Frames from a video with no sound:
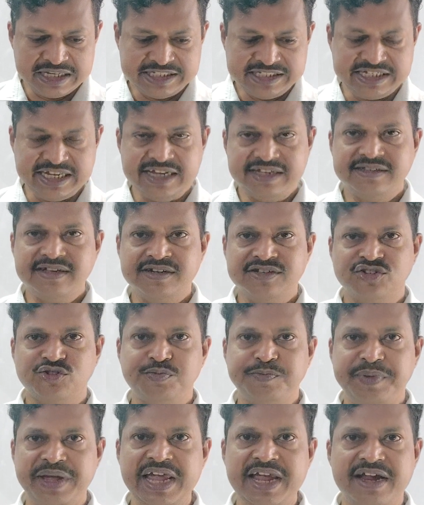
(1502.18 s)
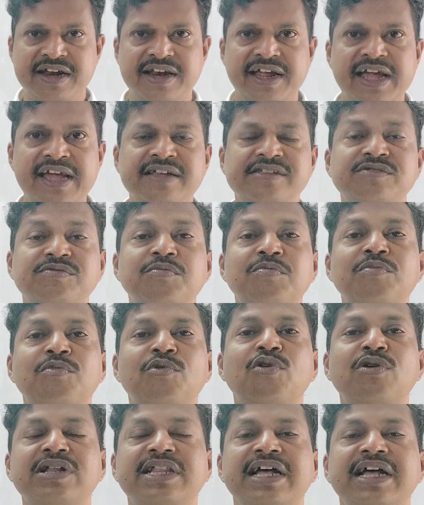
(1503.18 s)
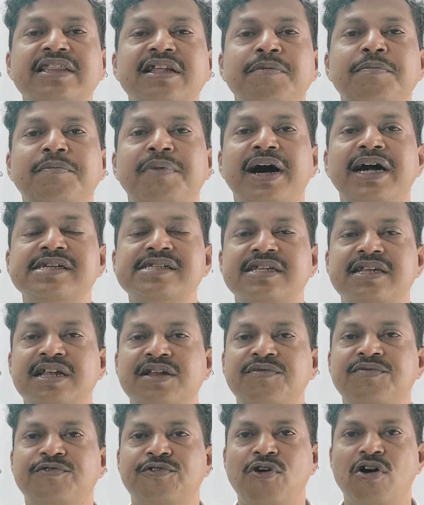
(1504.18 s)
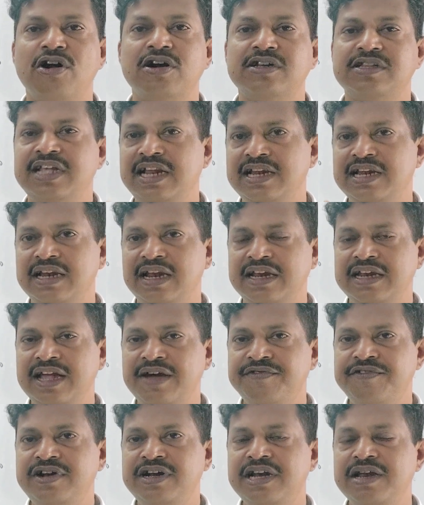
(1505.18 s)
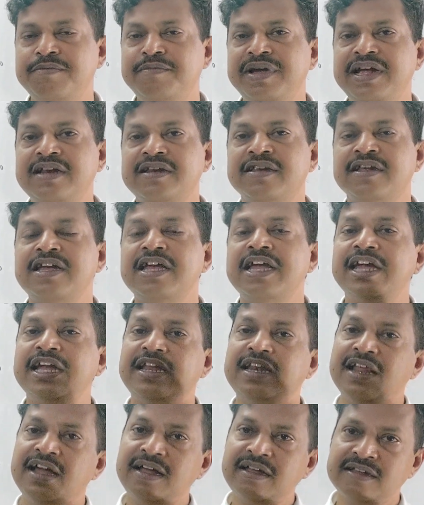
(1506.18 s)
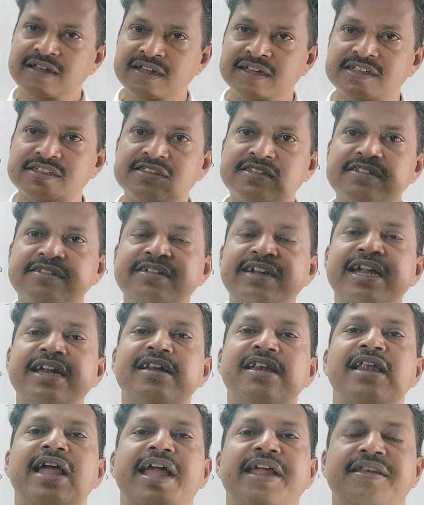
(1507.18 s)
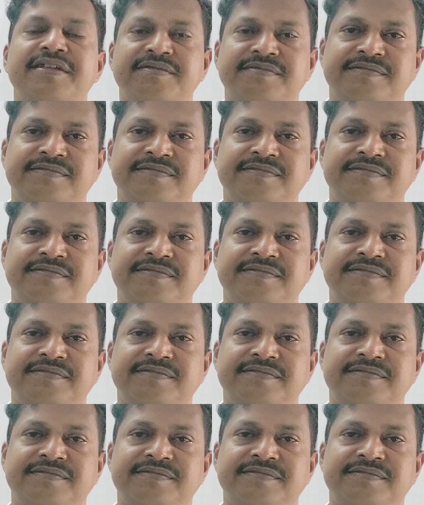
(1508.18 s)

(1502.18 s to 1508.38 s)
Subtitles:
chaser speed is more than the person in front, they'll definitely meet in a straight line.